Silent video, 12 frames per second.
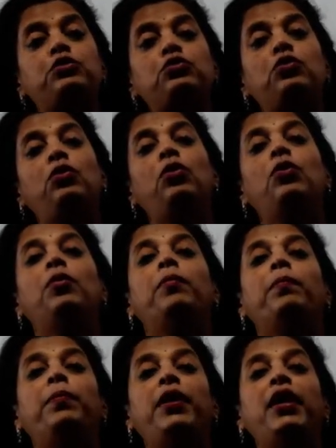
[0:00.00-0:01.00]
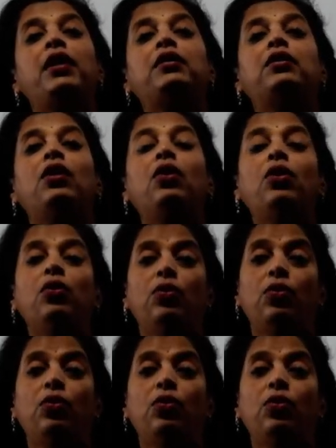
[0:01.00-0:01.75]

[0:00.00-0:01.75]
to make the